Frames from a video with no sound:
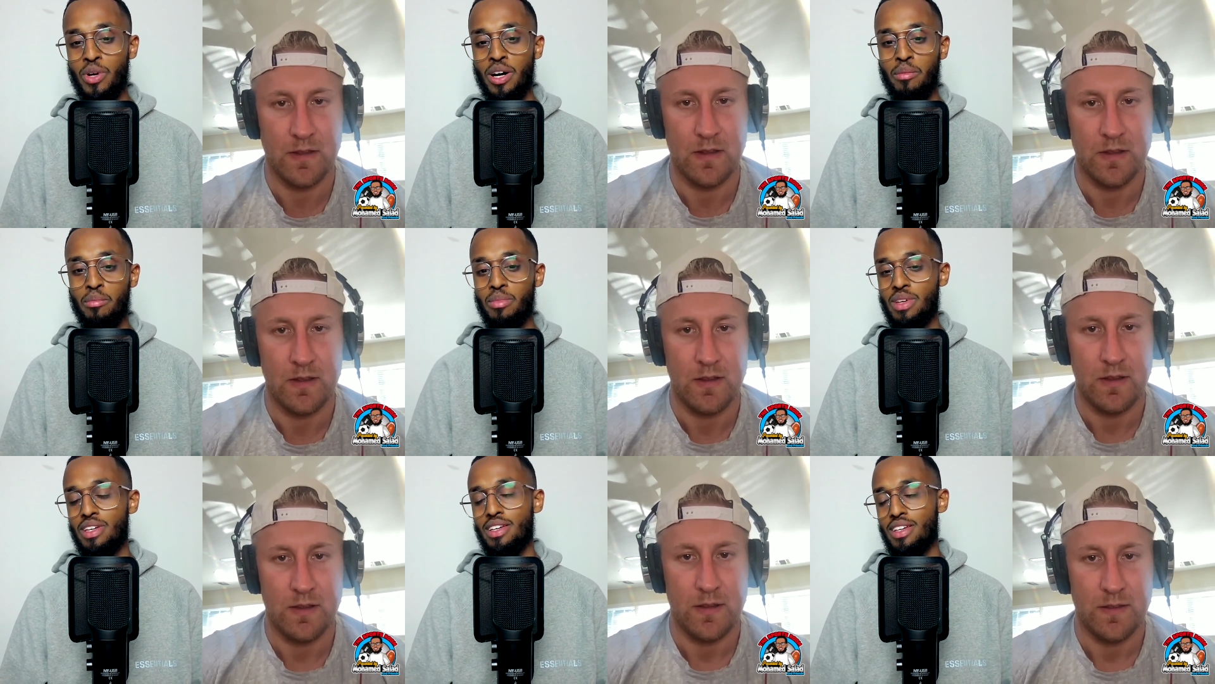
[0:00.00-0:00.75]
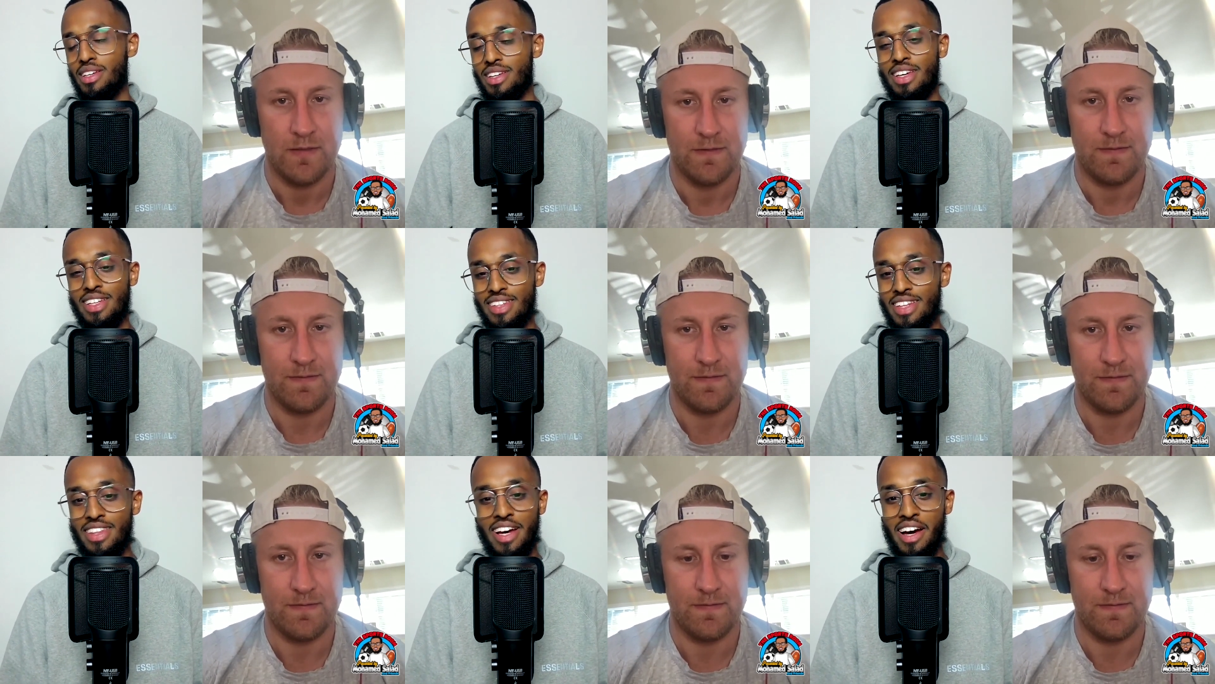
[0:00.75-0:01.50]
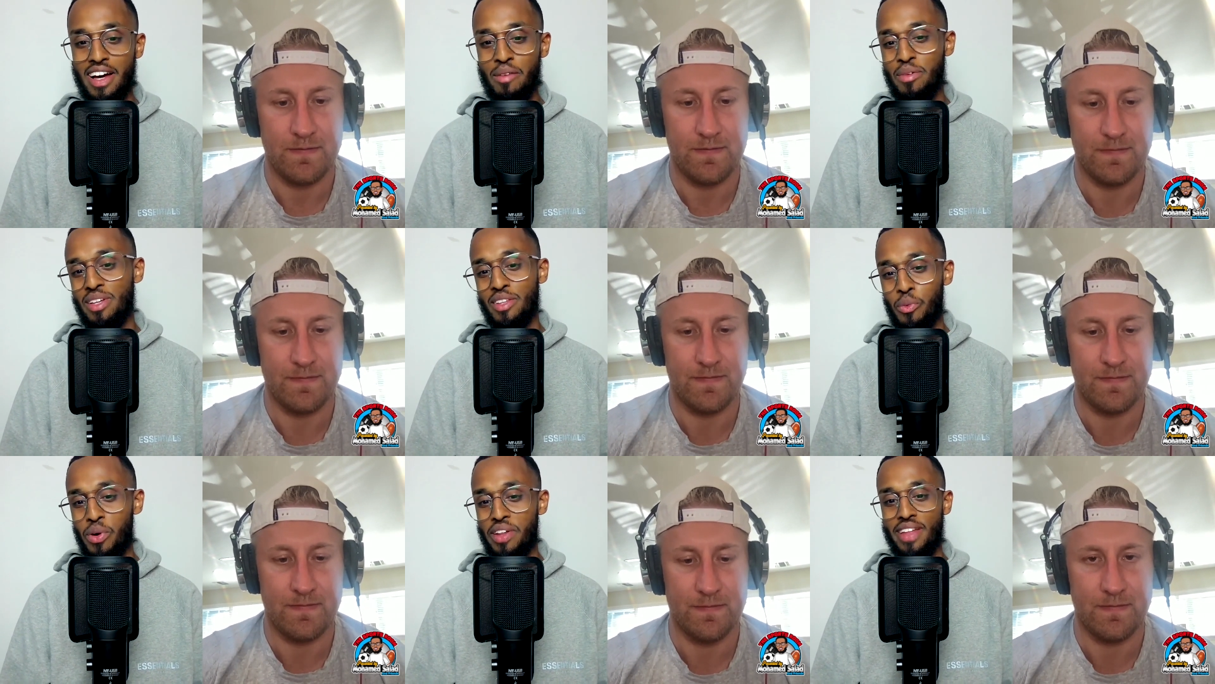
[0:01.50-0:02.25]
Speaker 1: um, he he did that. I mean,
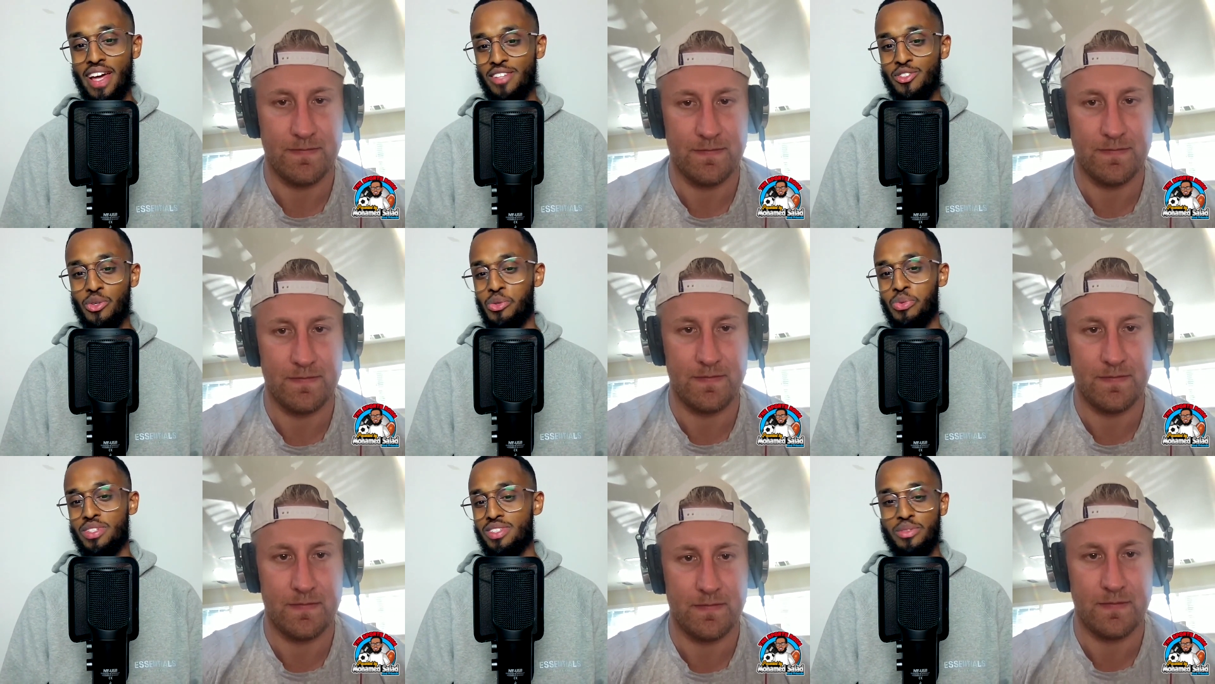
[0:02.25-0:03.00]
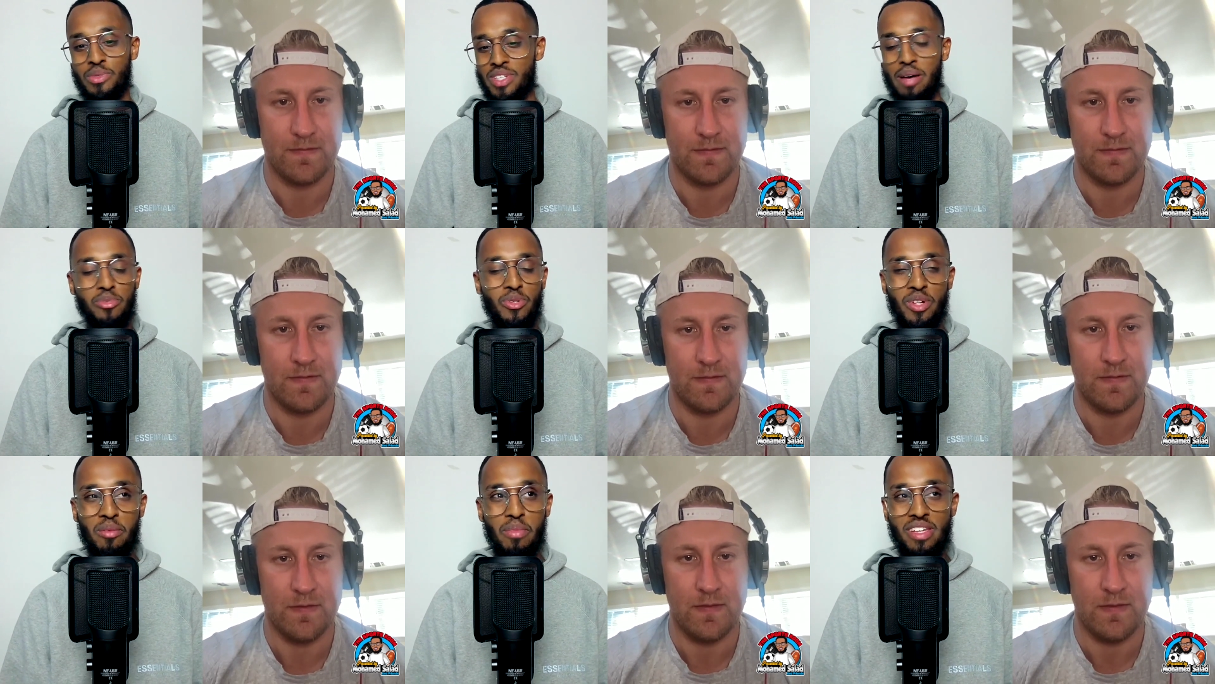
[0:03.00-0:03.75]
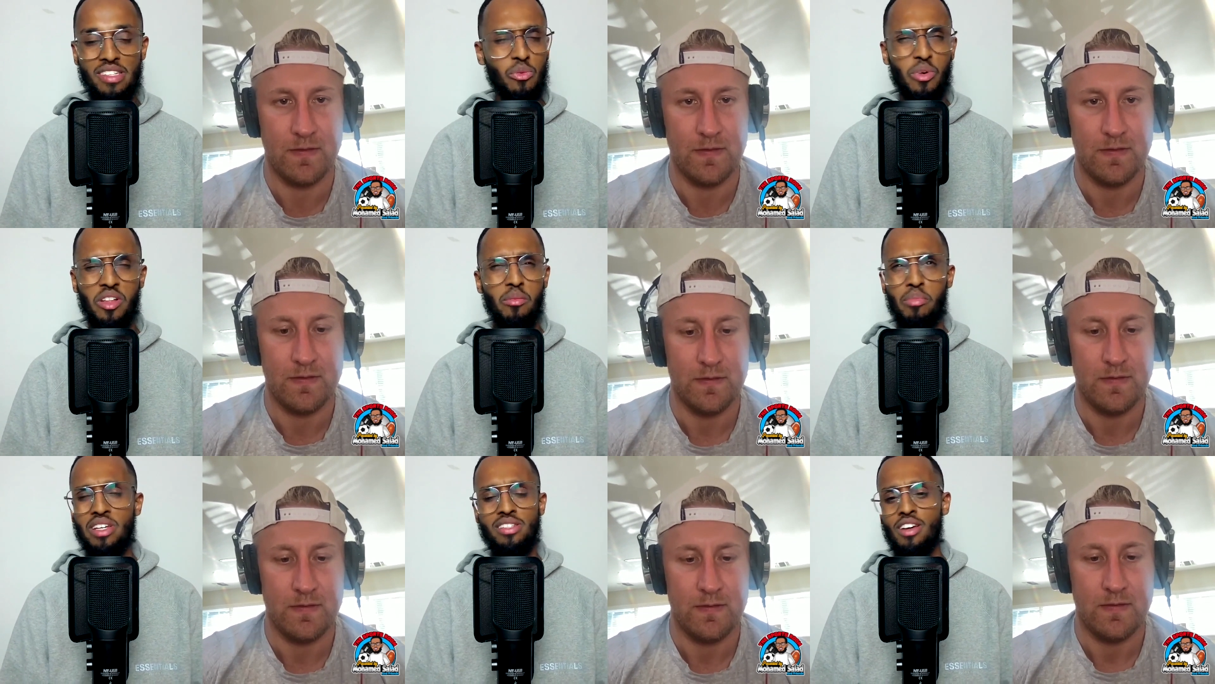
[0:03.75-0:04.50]
the one in the end zone was was absolutely amazing. One of the
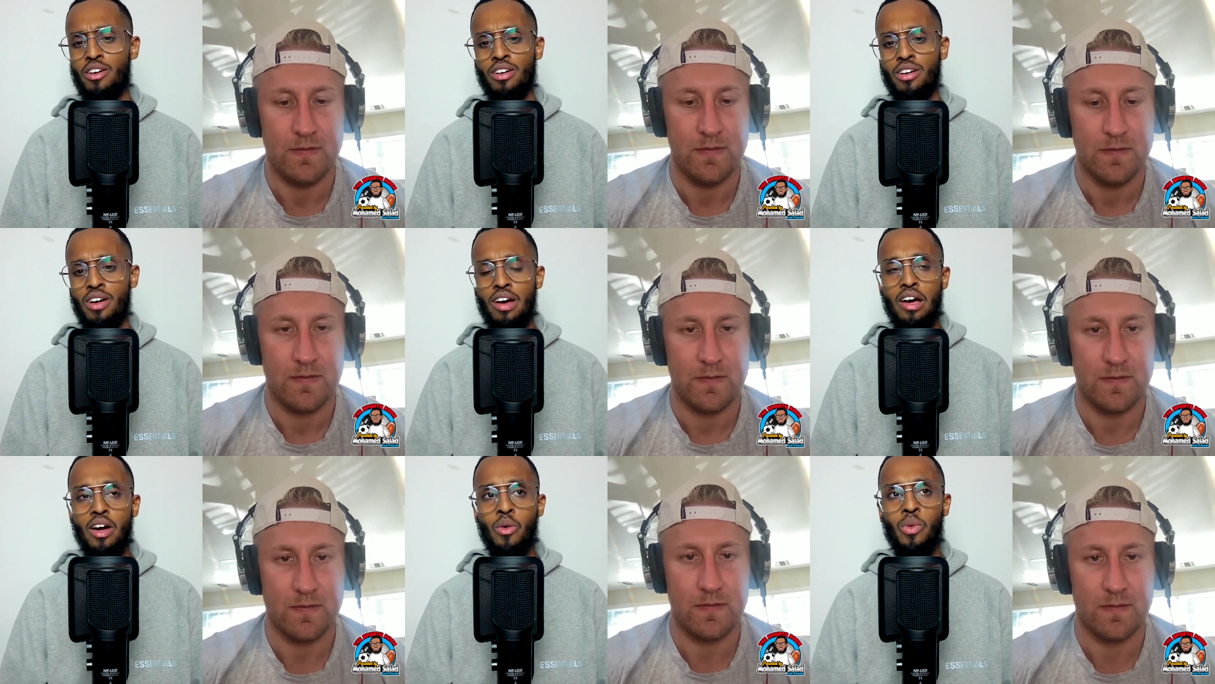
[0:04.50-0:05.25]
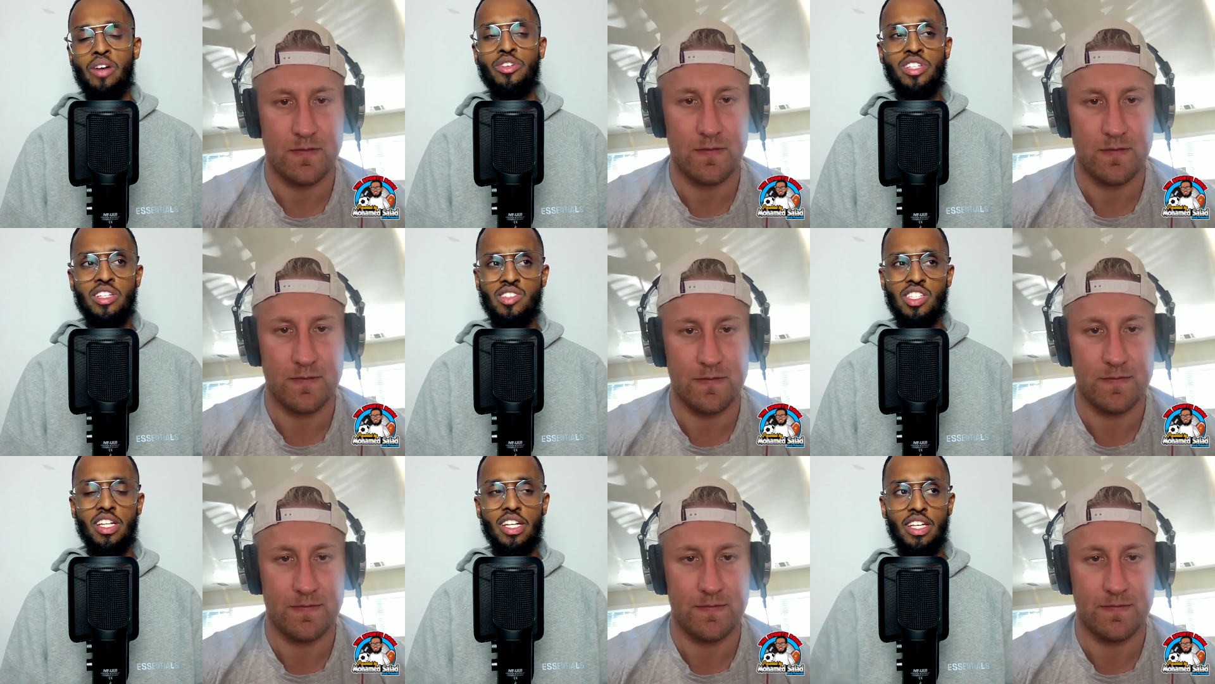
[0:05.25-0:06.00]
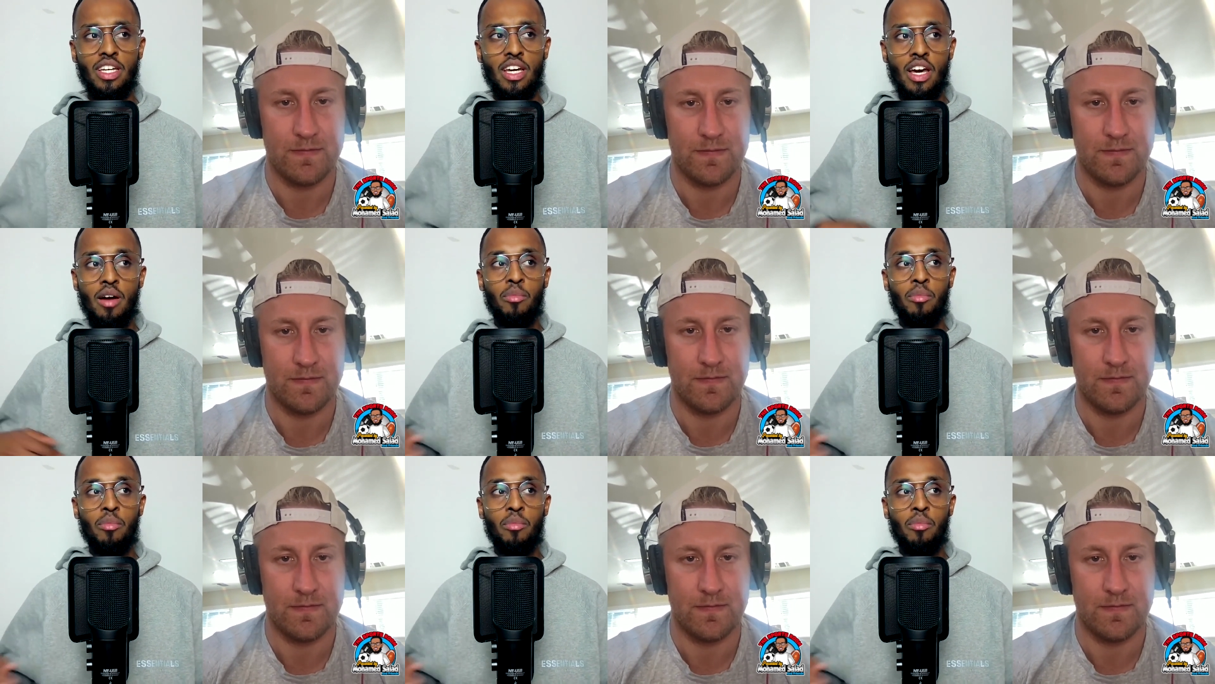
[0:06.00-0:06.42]
best young wide receivers in the league.